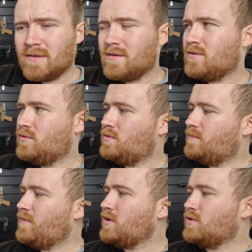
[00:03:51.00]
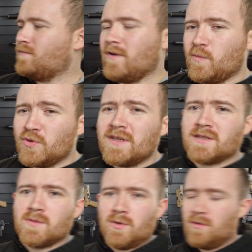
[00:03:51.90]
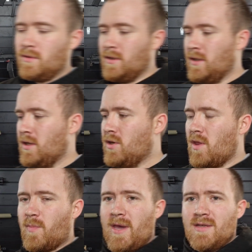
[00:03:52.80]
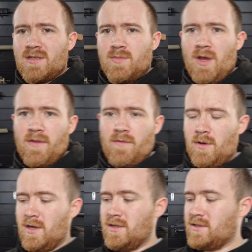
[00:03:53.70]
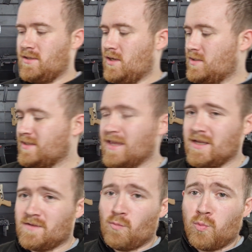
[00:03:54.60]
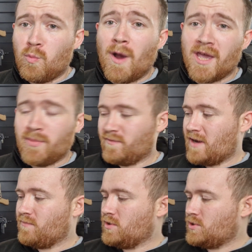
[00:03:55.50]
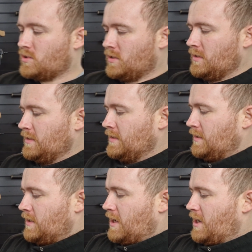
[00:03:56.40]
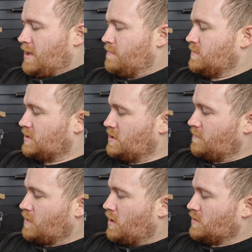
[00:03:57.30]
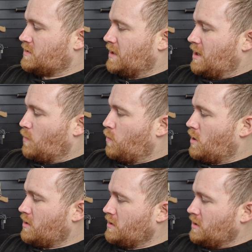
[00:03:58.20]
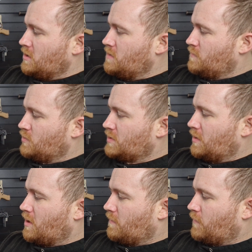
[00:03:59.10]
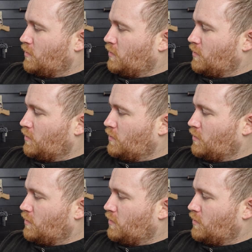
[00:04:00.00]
Oh, very good, very predictable. Not the best, not the worst. I'd say that's way above average. So you've got one, you've also got full